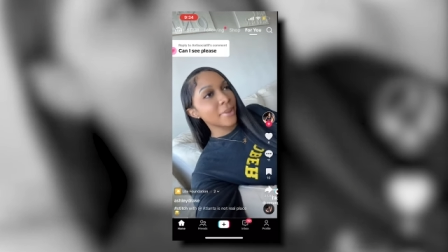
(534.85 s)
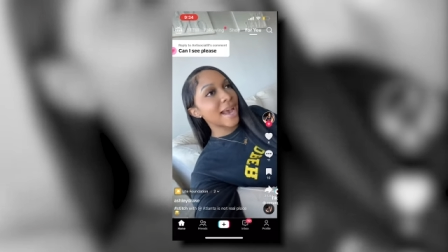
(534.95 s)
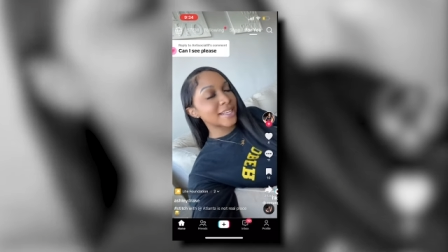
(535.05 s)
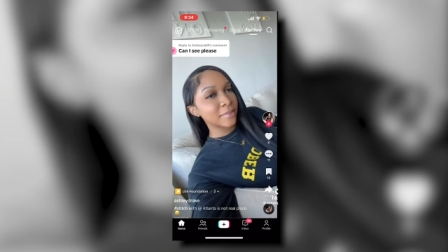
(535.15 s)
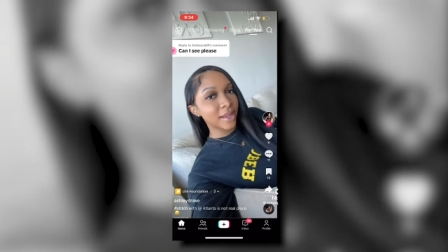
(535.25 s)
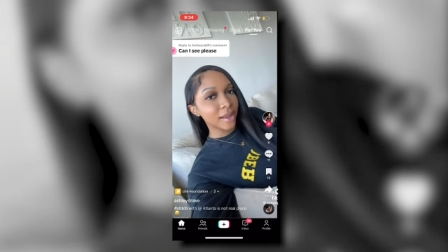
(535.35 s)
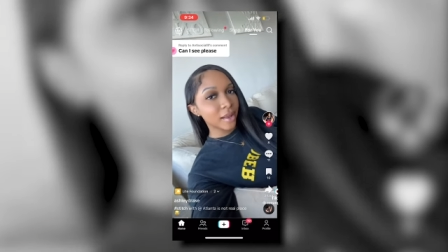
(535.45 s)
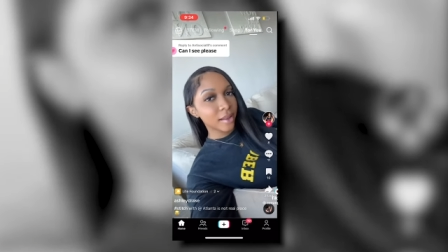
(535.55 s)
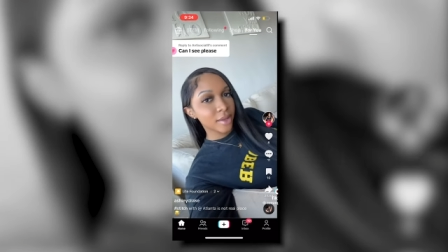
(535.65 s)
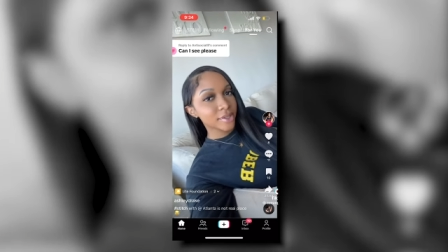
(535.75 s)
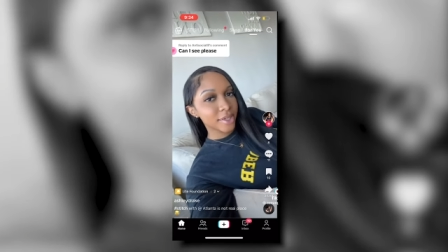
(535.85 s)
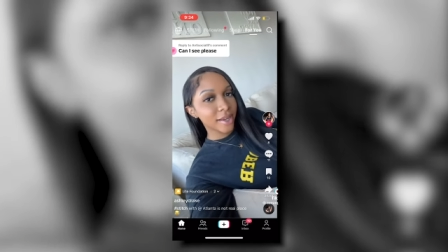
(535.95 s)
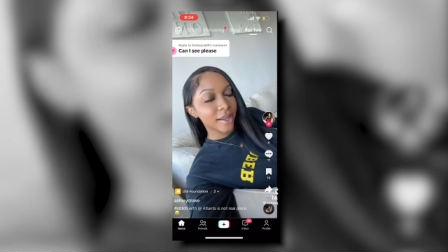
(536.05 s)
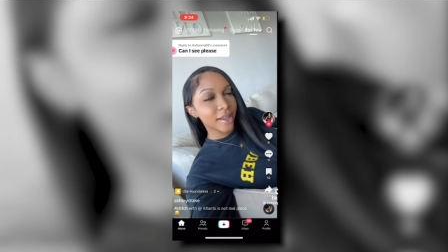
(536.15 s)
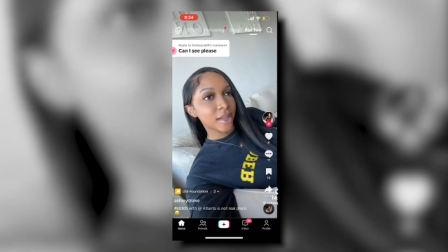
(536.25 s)
But as I'm getting closer
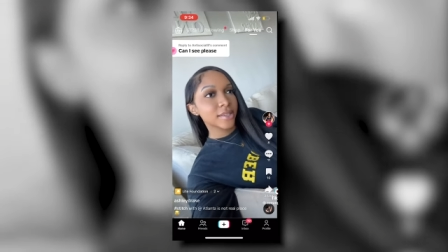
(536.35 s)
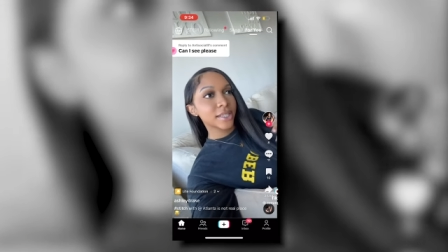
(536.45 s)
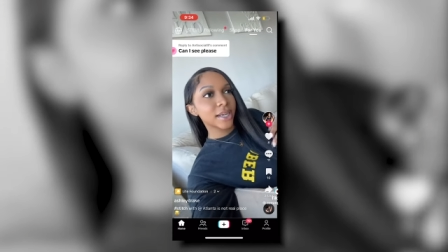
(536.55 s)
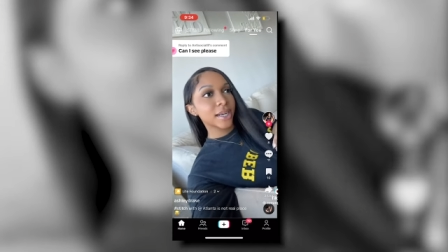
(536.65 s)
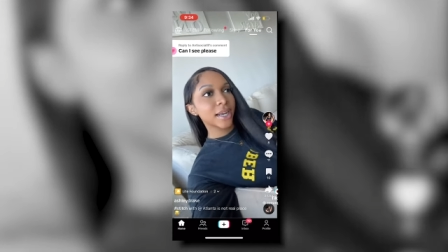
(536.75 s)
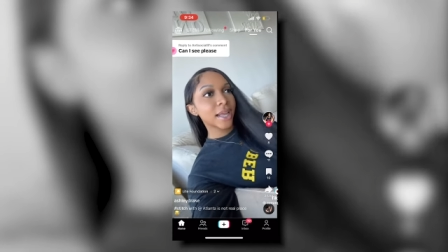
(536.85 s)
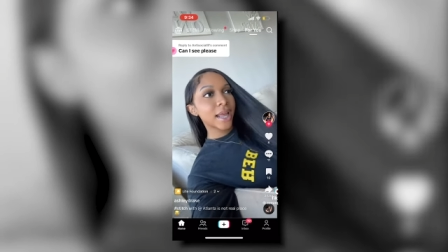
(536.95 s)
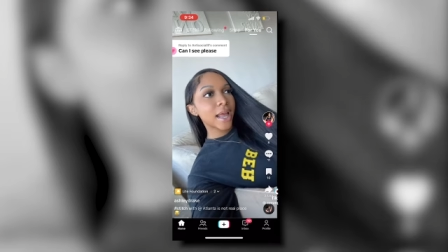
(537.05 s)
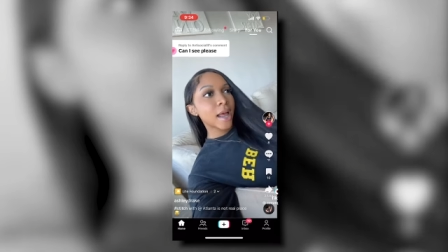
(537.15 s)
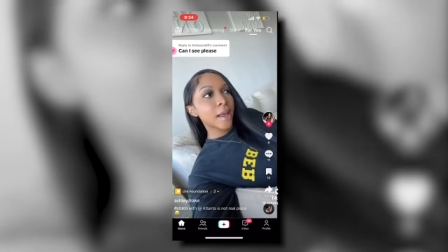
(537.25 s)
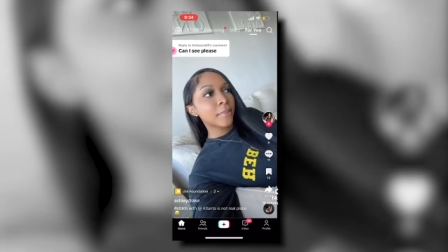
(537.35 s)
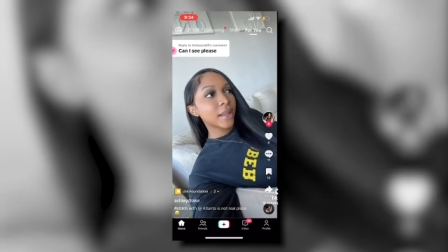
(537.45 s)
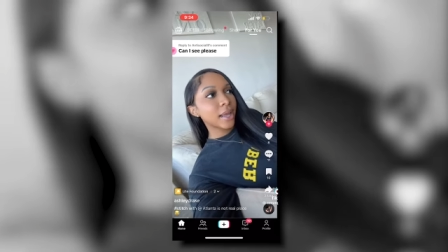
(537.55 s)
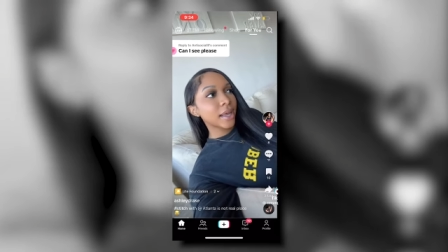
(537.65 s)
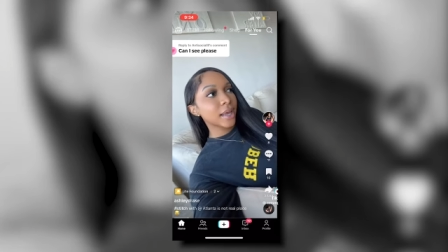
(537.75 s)
and closer, I'm
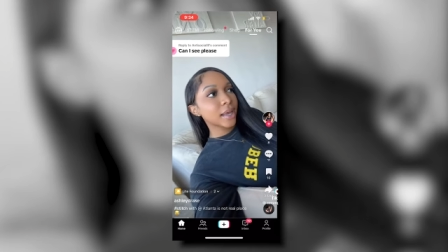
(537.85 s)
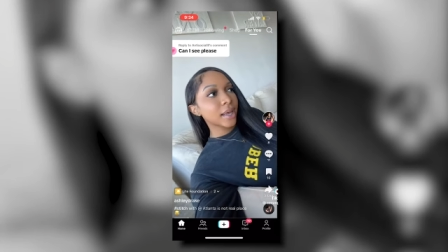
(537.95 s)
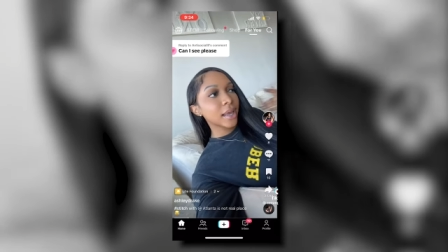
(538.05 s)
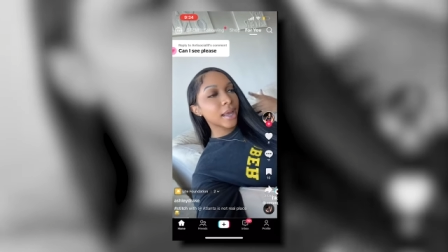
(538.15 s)
like,